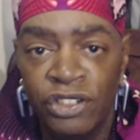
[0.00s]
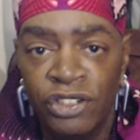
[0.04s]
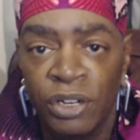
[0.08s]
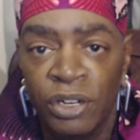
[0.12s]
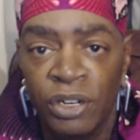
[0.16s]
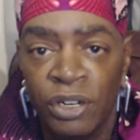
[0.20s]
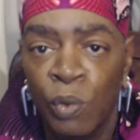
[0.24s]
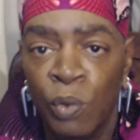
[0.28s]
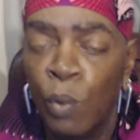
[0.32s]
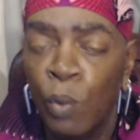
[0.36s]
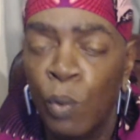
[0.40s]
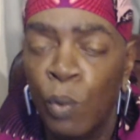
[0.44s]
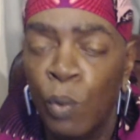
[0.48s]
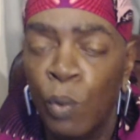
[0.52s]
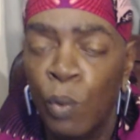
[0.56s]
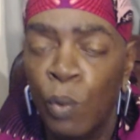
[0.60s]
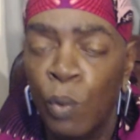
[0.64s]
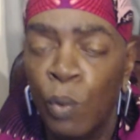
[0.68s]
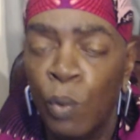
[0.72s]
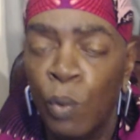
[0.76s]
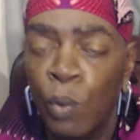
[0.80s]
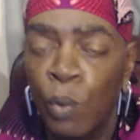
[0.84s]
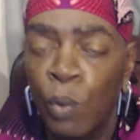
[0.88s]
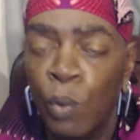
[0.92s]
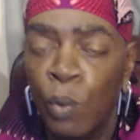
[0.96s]
from
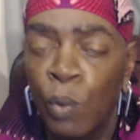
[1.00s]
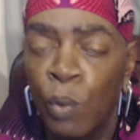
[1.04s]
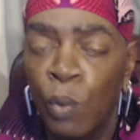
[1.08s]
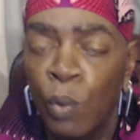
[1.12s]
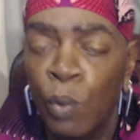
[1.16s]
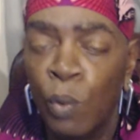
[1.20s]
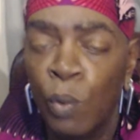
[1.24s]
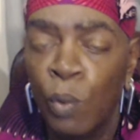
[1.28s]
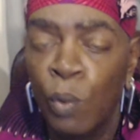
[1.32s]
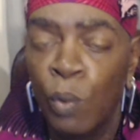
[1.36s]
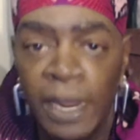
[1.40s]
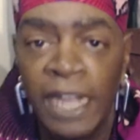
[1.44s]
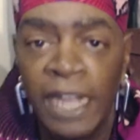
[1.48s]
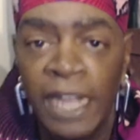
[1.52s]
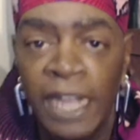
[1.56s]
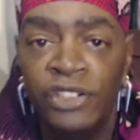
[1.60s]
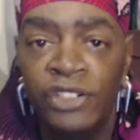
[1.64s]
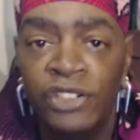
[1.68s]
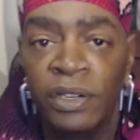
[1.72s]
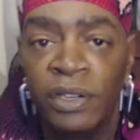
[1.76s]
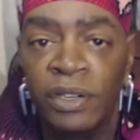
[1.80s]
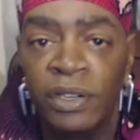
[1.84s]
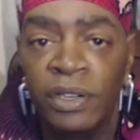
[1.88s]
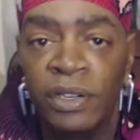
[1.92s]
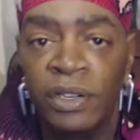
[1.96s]
nature, what we could
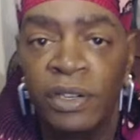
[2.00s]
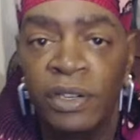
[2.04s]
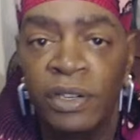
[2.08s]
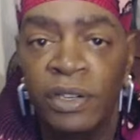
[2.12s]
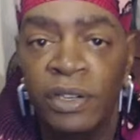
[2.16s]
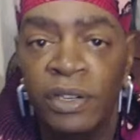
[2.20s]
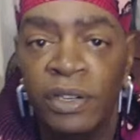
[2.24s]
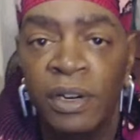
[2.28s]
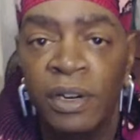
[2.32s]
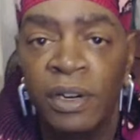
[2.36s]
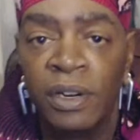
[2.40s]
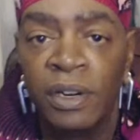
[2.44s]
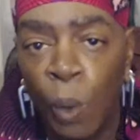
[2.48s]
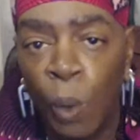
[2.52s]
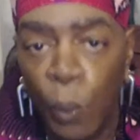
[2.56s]
harvest from nature,